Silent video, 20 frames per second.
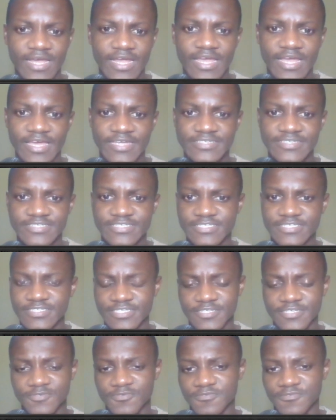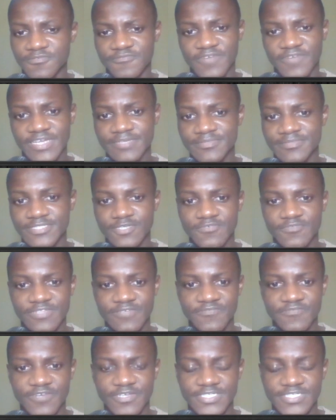and he will find himself with
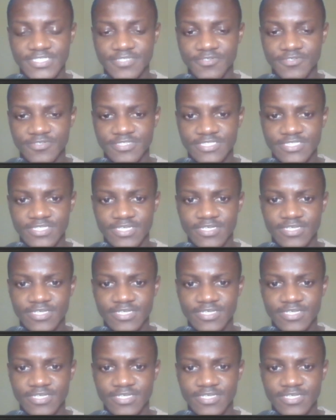a very serious